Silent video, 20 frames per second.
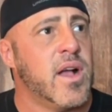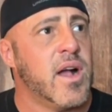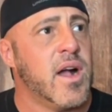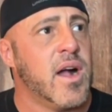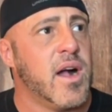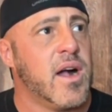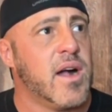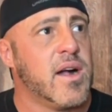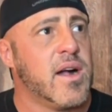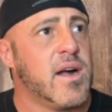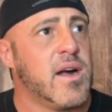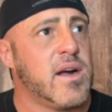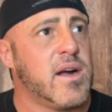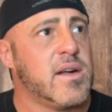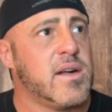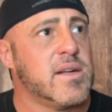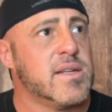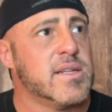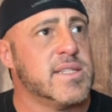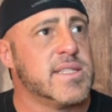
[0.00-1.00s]

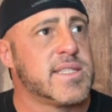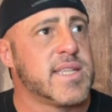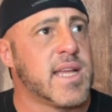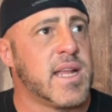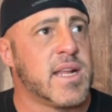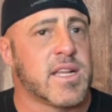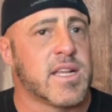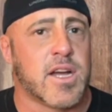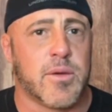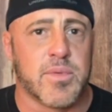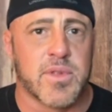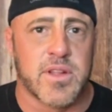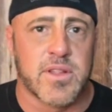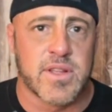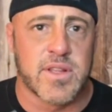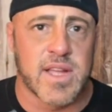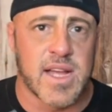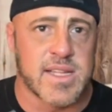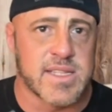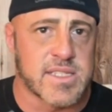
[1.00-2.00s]
uh, he's had a couple other
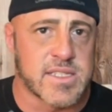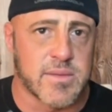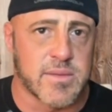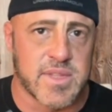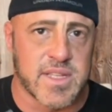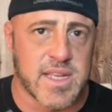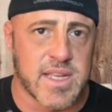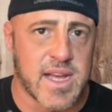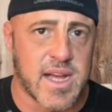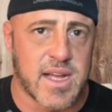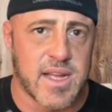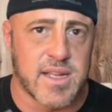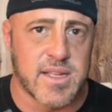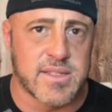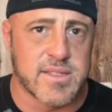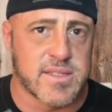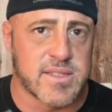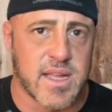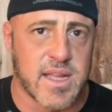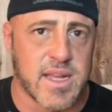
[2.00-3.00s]
guys. Some of the
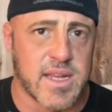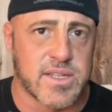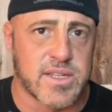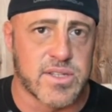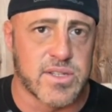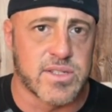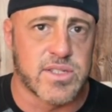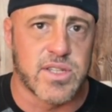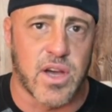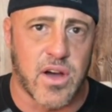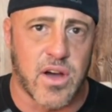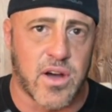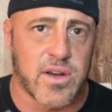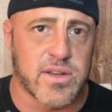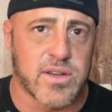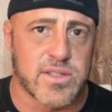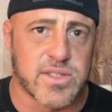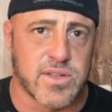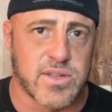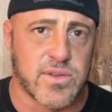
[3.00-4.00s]
guys like could
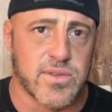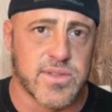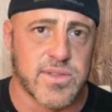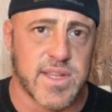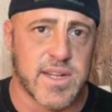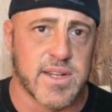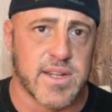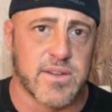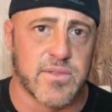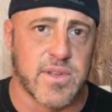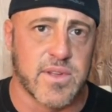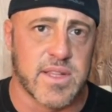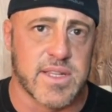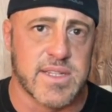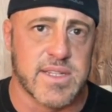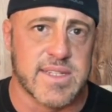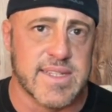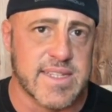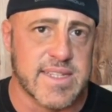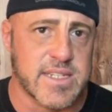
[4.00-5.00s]
talk, so they didn't really
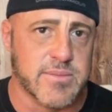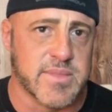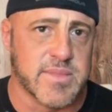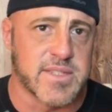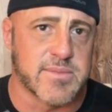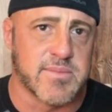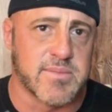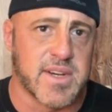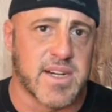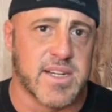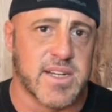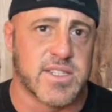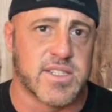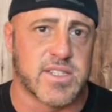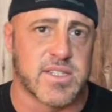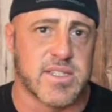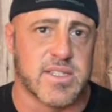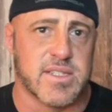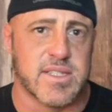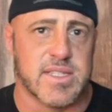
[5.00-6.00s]
need him as much.
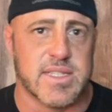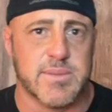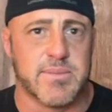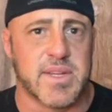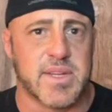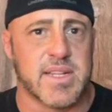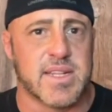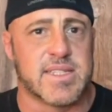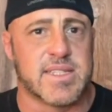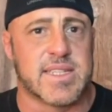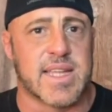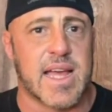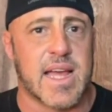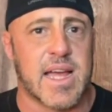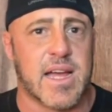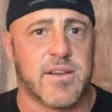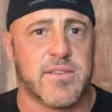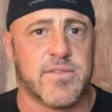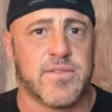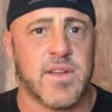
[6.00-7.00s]
And but to
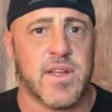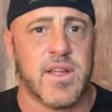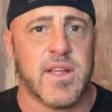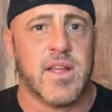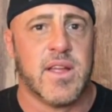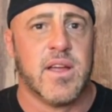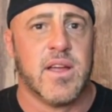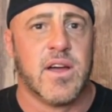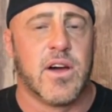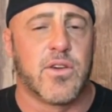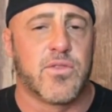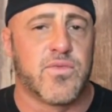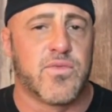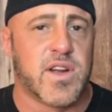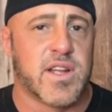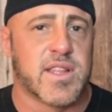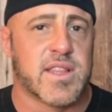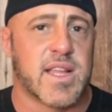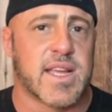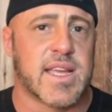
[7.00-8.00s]
have a
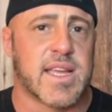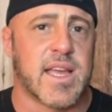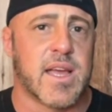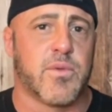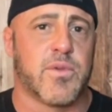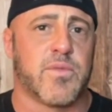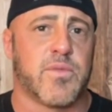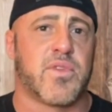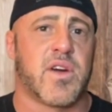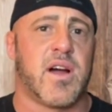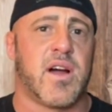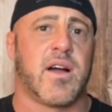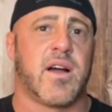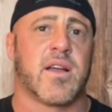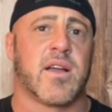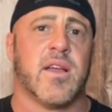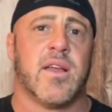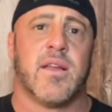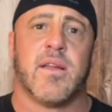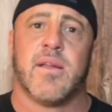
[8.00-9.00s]
run like he had with Brock,
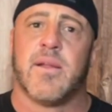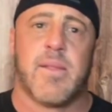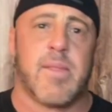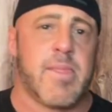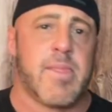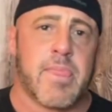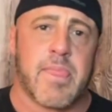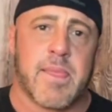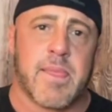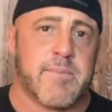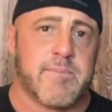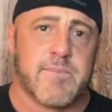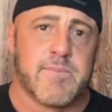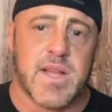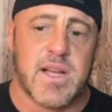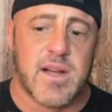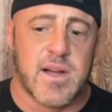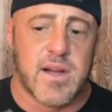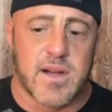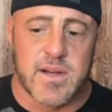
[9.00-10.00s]

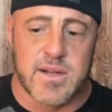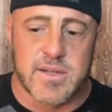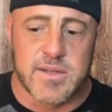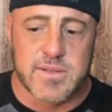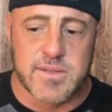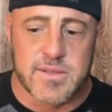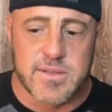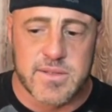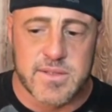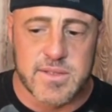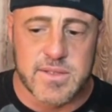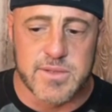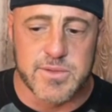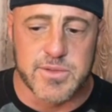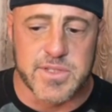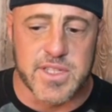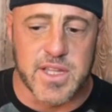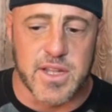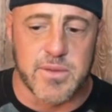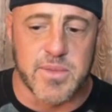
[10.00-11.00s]
uh, it
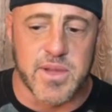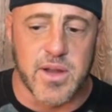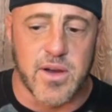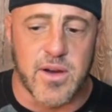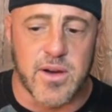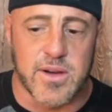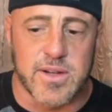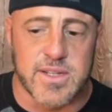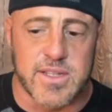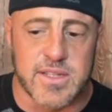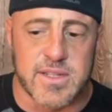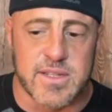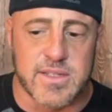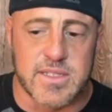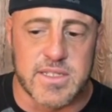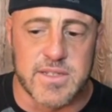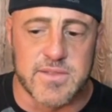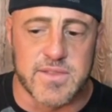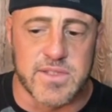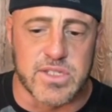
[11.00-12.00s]
was going to be hard to
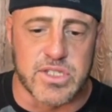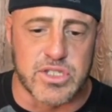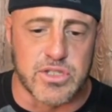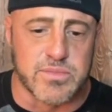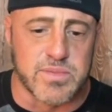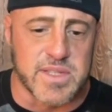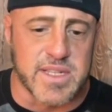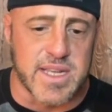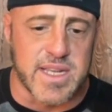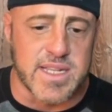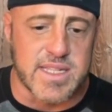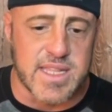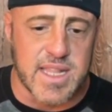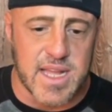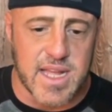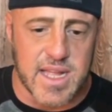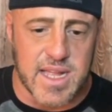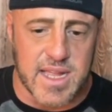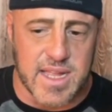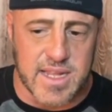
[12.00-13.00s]
even duplicate
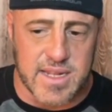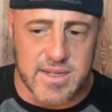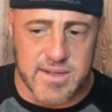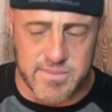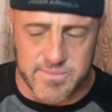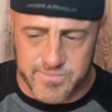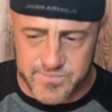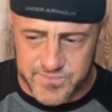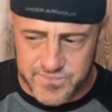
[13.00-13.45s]
that. And